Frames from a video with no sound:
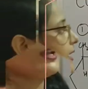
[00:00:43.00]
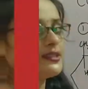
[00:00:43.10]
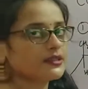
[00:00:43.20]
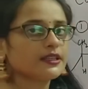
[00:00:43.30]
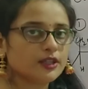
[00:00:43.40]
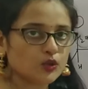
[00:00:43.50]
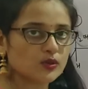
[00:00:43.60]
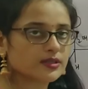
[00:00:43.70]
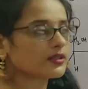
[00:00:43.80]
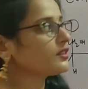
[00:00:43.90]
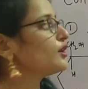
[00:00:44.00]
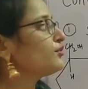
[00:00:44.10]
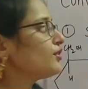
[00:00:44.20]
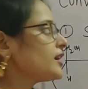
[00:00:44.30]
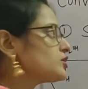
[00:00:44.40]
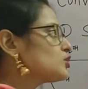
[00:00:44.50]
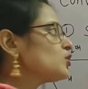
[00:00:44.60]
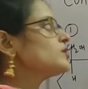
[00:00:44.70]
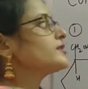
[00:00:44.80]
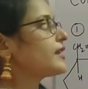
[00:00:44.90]
Now let's see the rules. The first
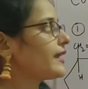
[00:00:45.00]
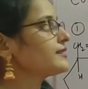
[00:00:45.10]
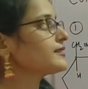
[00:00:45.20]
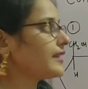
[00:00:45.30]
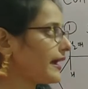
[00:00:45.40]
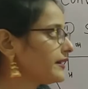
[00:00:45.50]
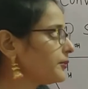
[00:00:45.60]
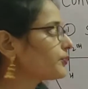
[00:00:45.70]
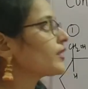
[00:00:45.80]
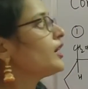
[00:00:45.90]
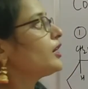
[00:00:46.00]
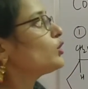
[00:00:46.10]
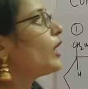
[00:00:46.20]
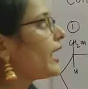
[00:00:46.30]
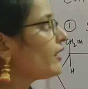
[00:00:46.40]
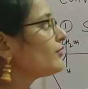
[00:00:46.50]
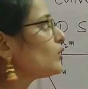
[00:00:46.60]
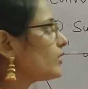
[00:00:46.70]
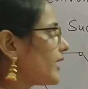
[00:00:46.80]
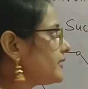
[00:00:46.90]
rule says that you have to